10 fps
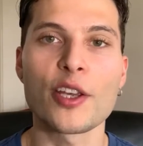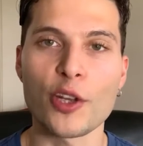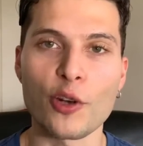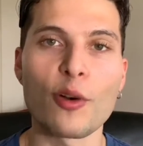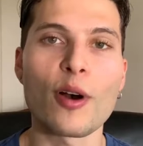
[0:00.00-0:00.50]

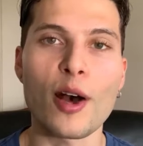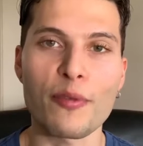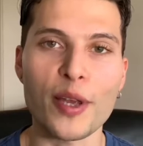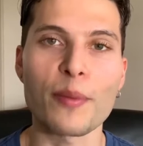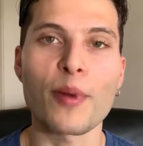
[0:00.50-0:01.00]
you know,
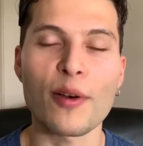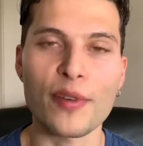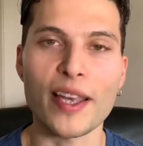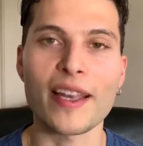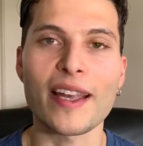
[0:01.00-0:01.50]
huffing and
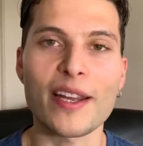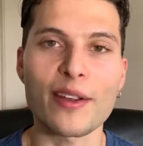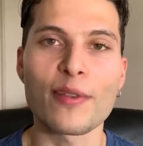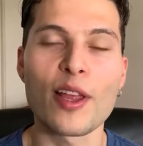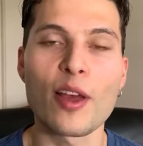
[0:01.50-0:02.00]
puffing and
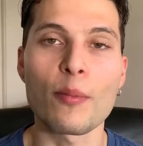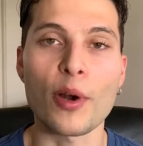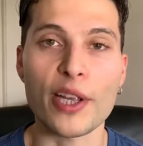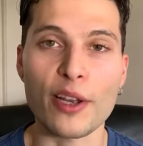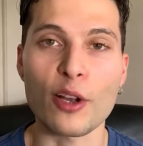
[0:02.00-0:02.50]
getting,
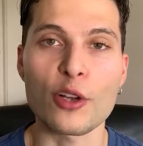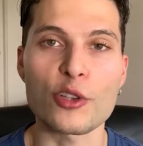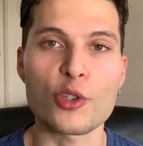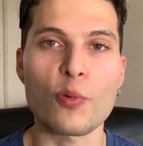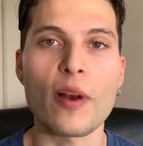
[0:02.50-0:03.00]
breaking a
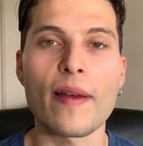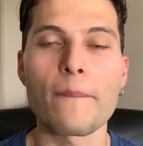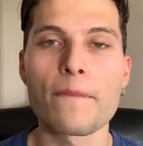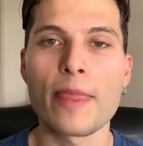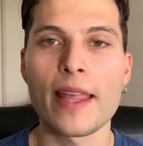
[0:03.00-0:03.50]
good sweat.